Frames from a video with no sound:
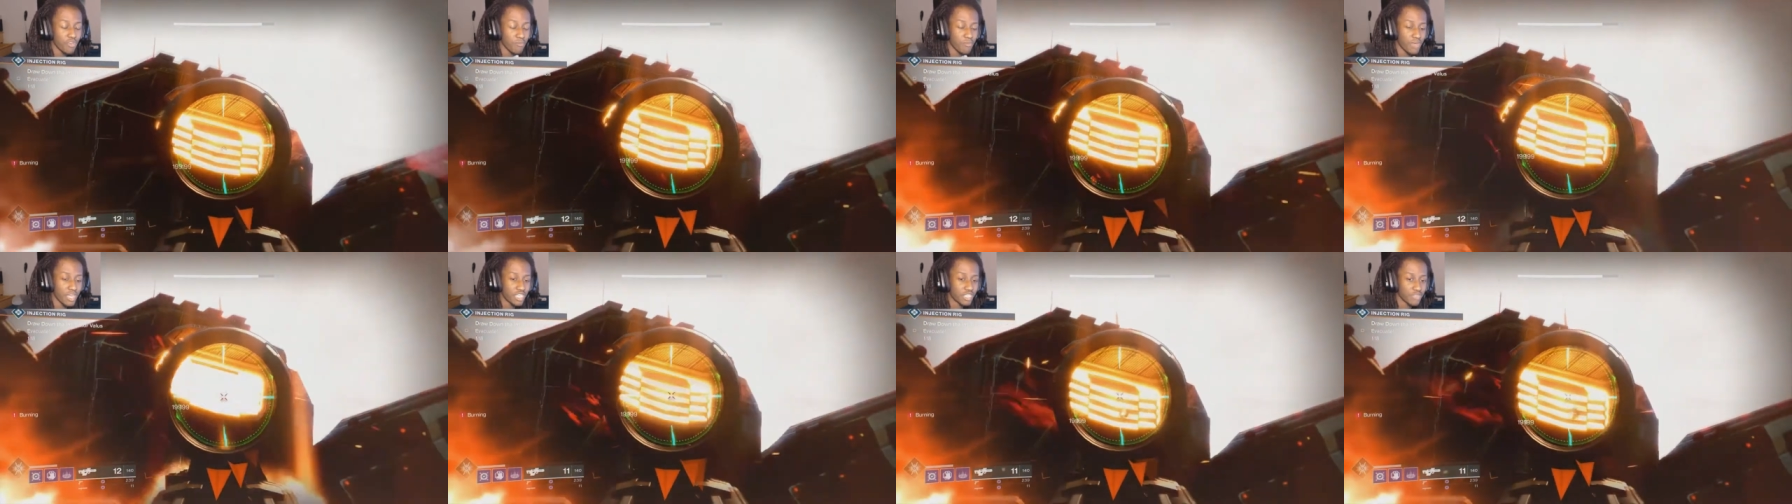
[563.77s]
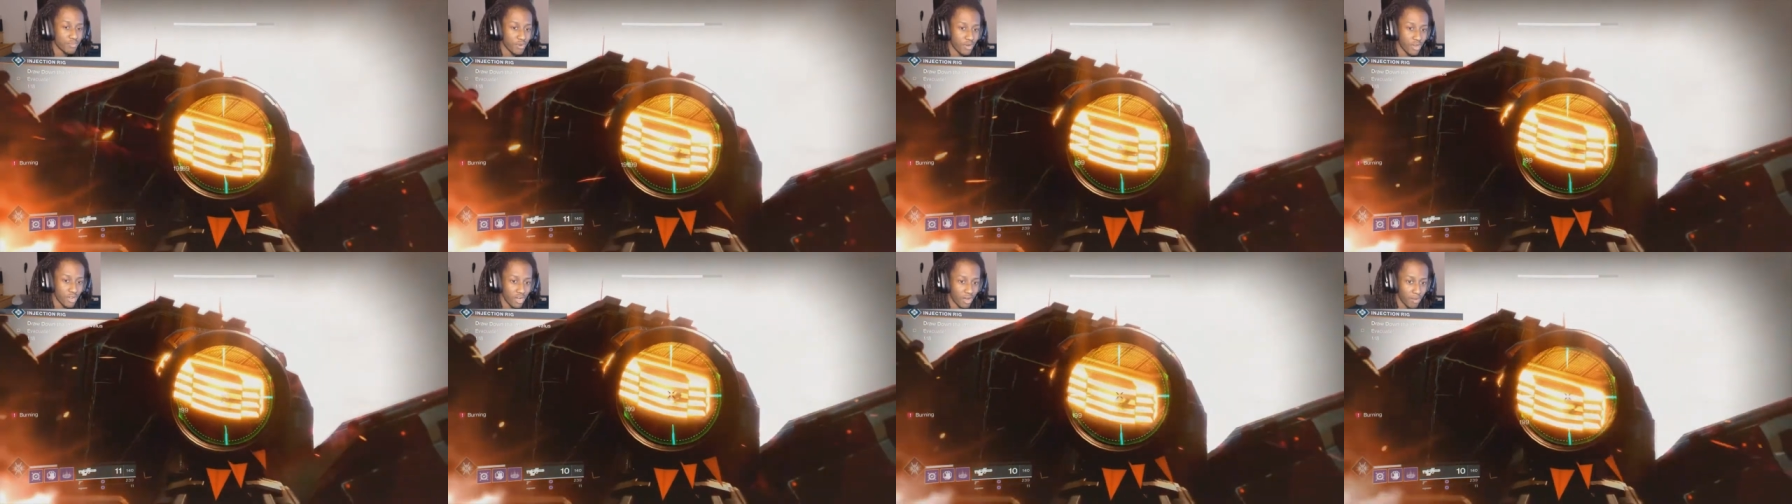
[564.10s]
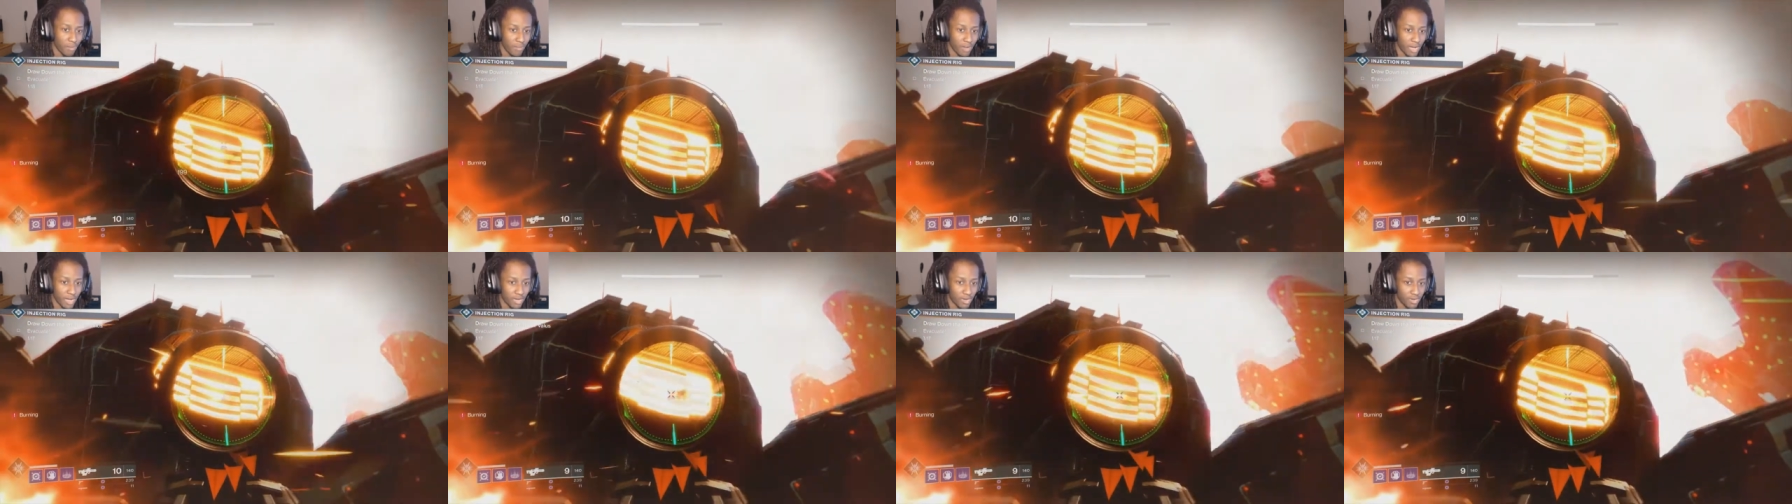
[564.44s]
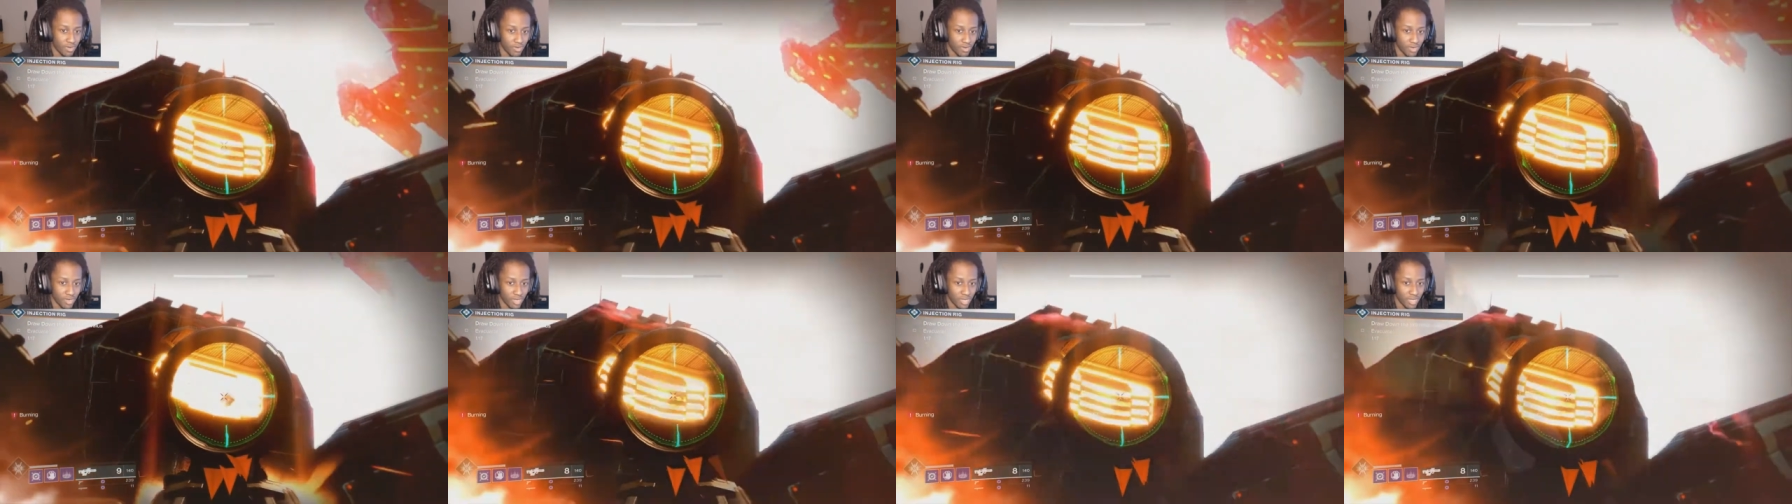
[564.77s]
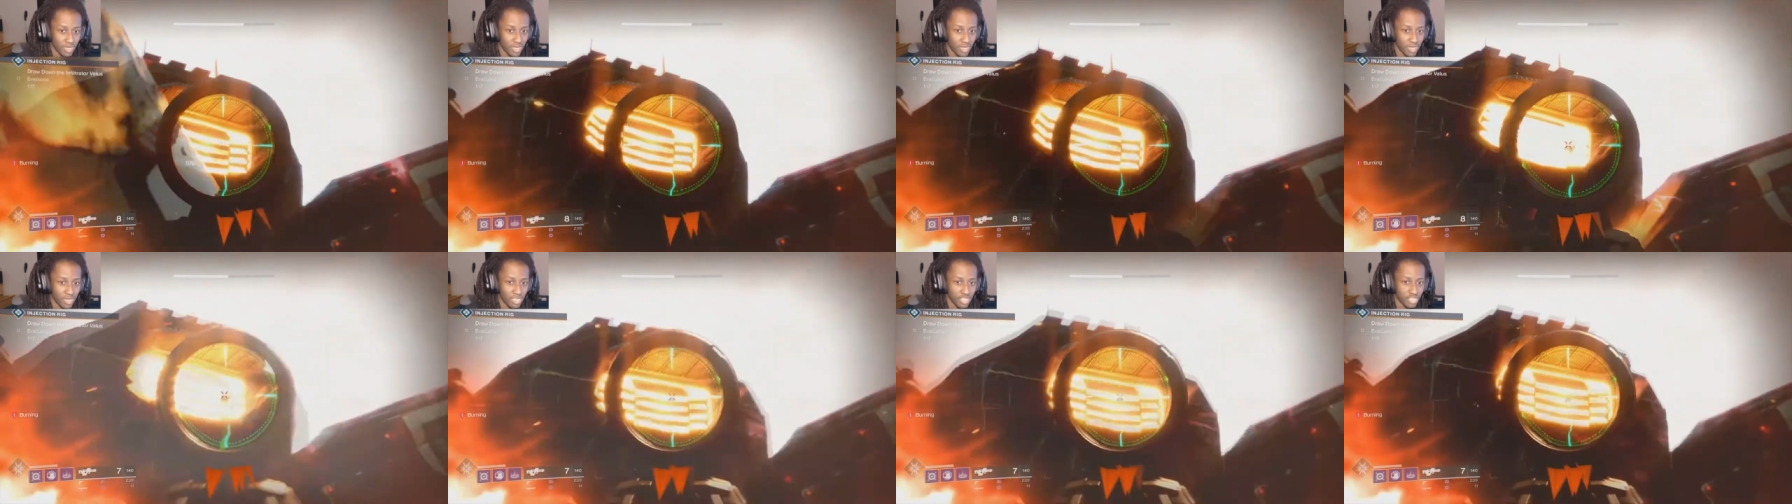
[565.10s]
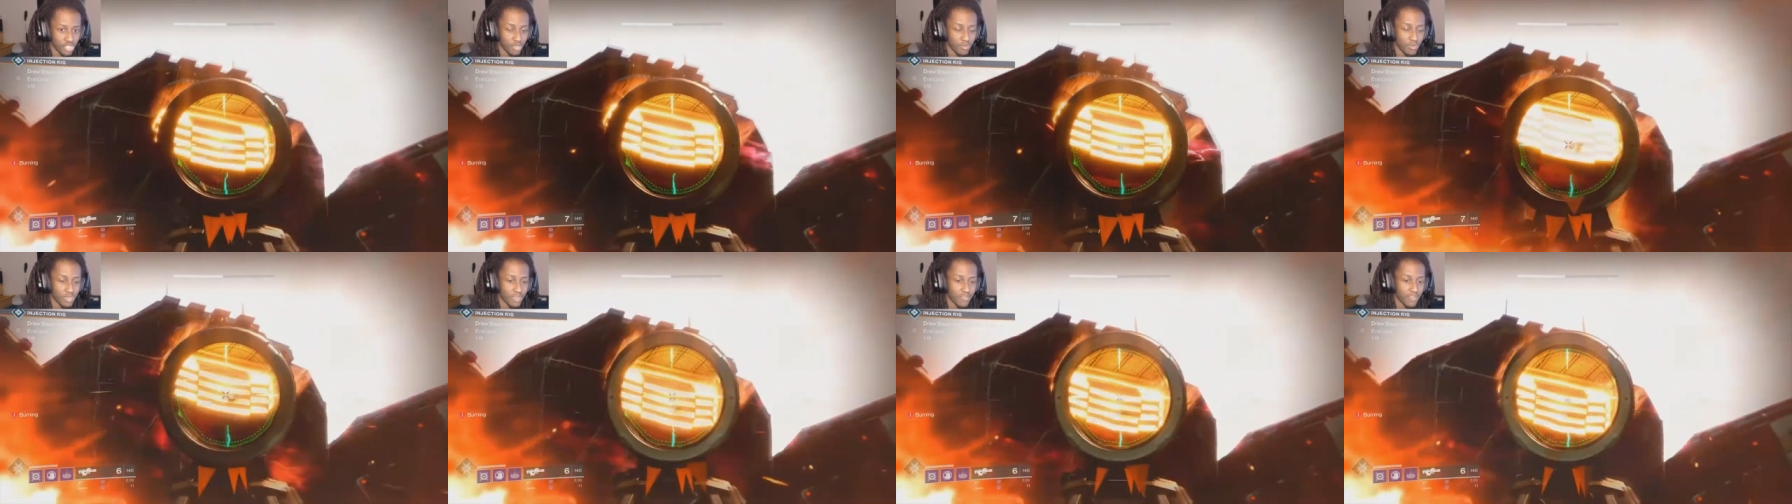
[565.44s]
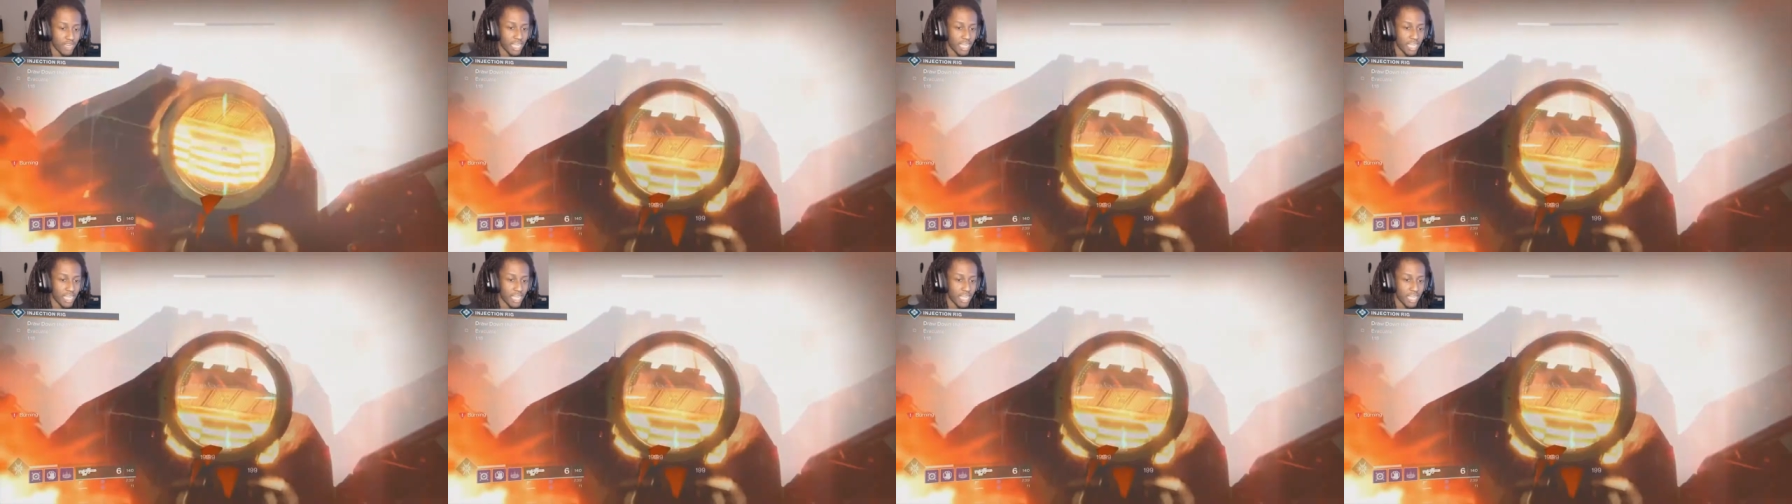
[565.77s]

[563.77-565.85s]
best part about Attunement of